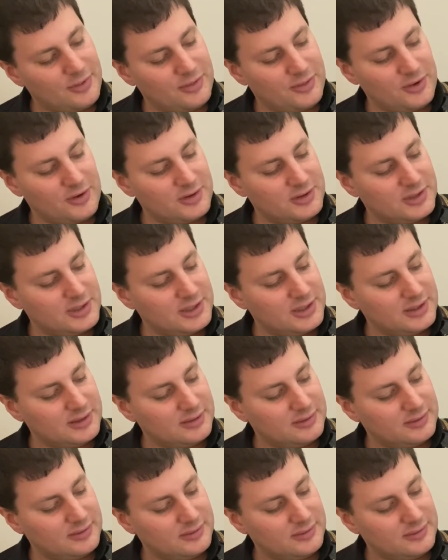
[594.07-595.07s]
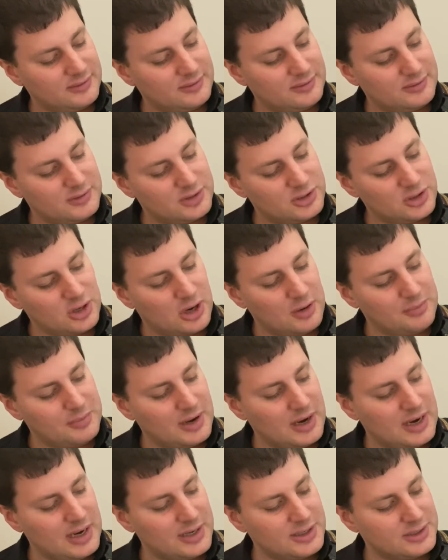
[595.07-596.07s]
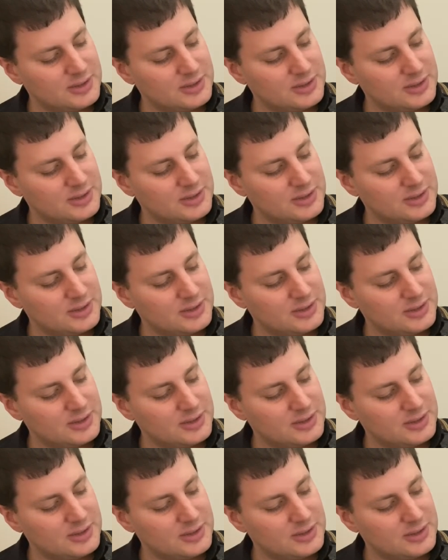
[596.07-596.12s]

13, sharp 9.